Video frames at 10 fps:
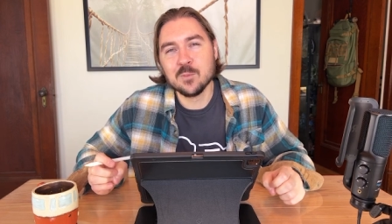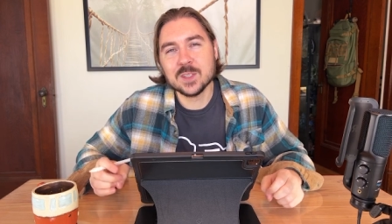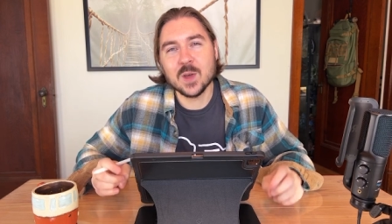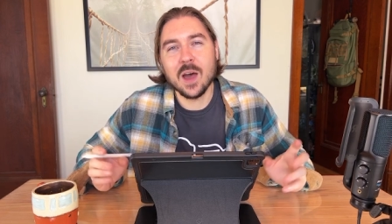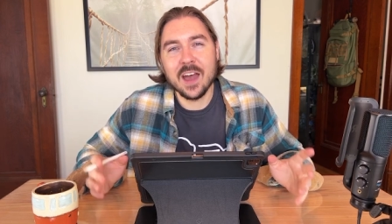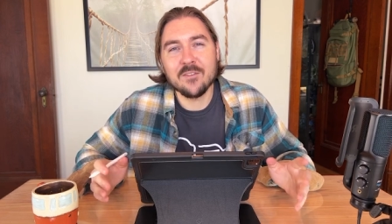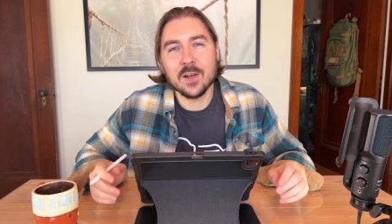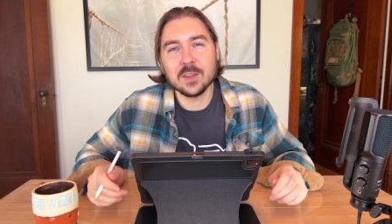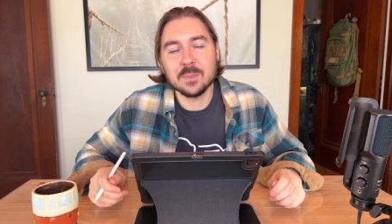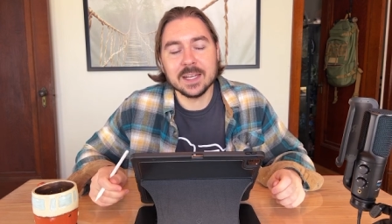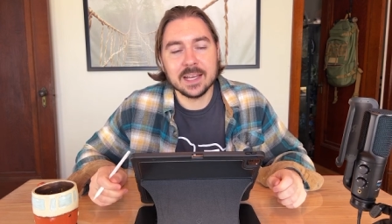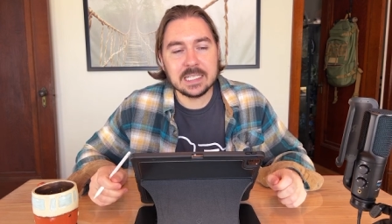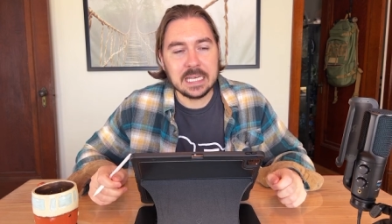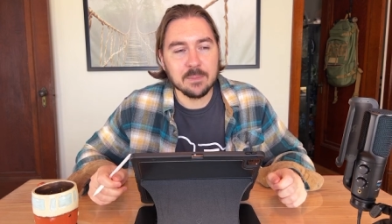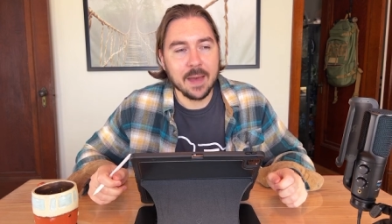So I felt it'd be nice to
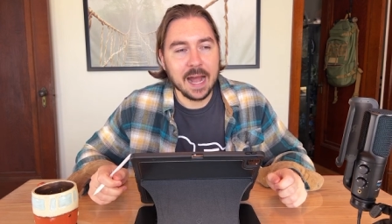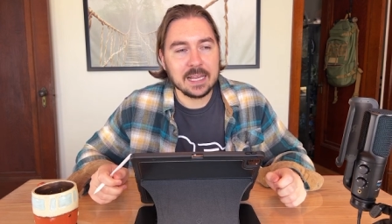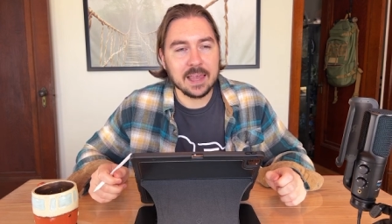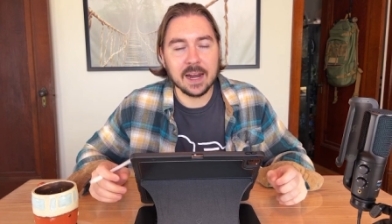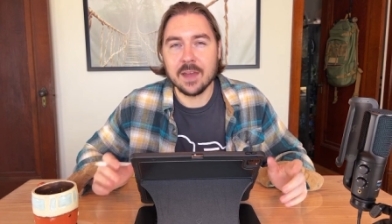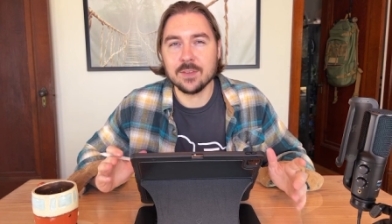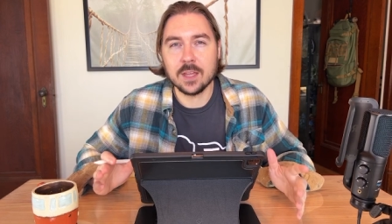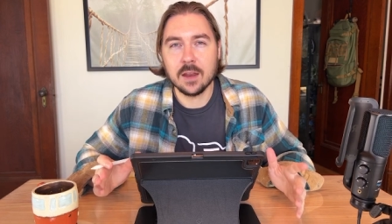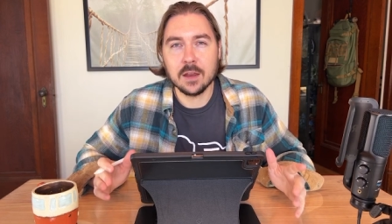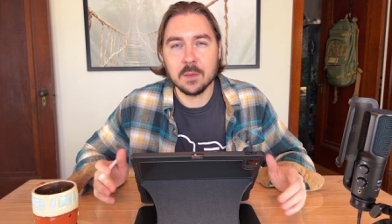get back to that. I haven't done it in a